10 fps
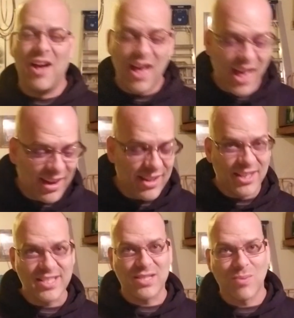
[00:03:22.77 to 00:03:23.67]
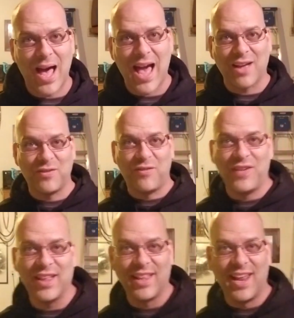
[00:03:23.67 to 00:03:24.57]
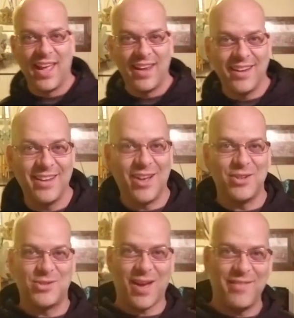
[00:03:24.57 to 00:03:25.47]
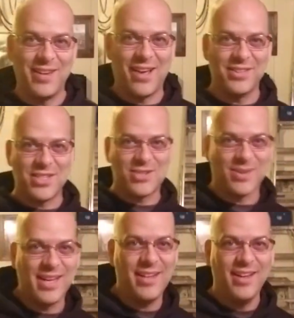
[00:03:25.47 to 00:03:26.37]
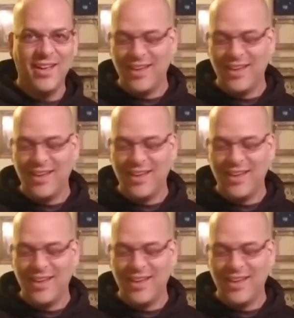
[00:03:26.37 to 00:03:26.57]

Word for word: into the swag, feeling it, you know, driving down the street.